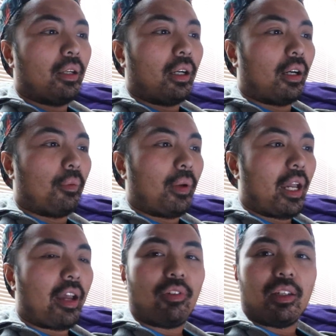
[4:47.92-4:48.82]

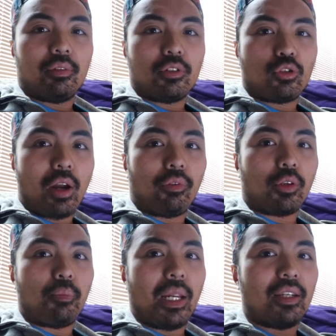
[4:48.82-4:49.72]
having travel
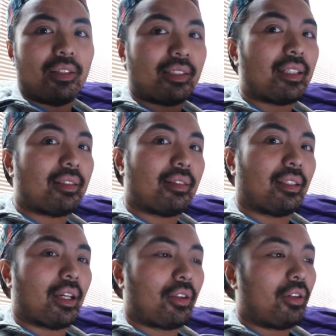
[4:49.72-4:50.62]
companions sit
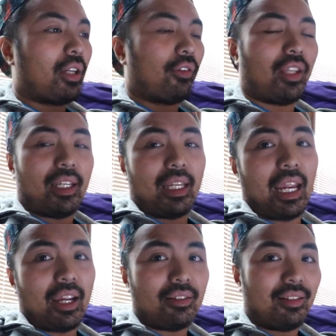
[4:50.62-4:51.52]
together. If they
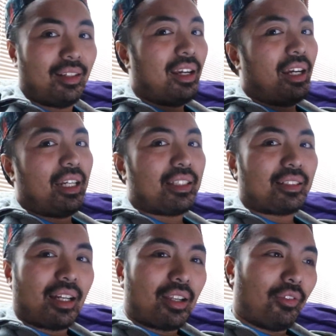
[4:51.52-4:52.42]
can't,
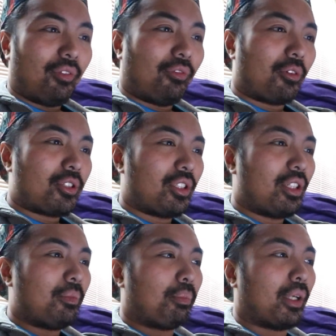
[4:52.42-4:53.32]
it's kind of
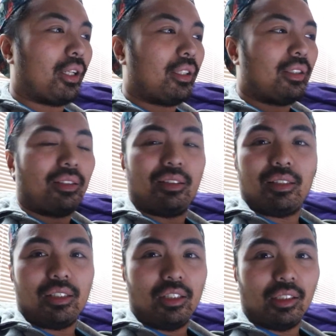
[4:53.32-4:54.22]
unfortunate, but
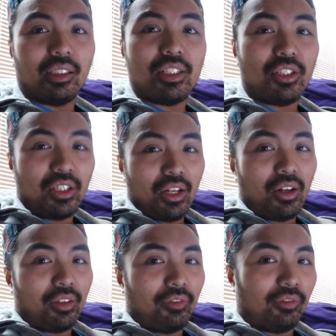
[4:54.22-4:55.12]
at least you get
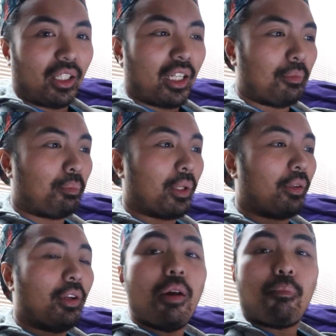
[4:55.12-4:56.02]
on the flight. But
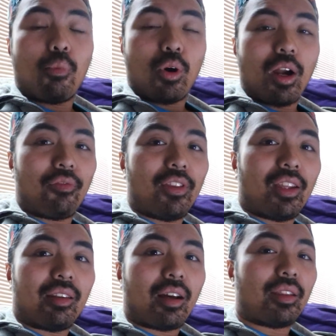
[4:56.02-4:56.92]
more often
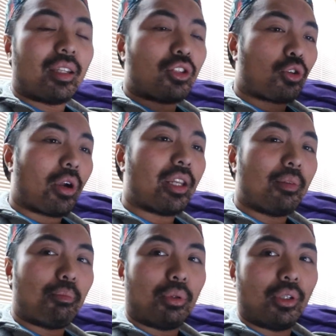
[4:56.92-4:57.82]
than not, they try to
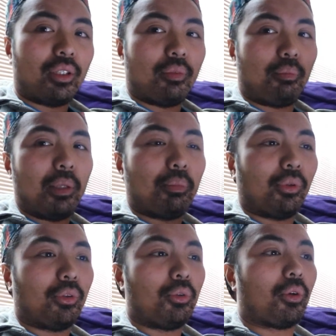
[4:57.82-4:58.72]
put
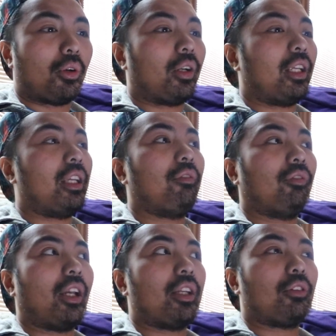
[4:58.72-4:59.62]
people who are in
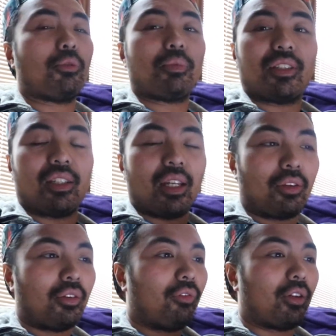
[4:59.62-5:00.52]
flight groups
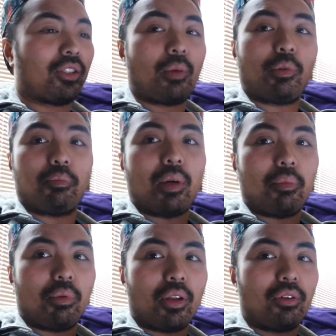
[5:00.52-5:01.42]
together. For example, my
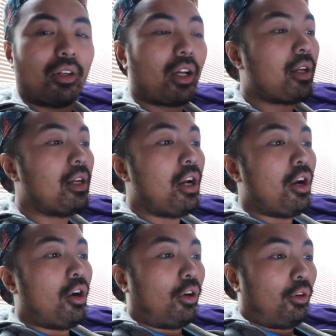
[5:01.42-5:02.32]
brother and I,
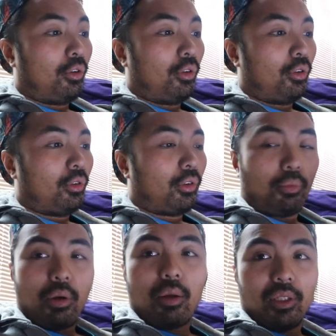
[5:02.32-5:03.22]

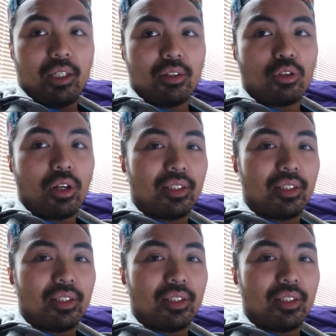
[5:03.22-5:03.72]
they're probably going to try to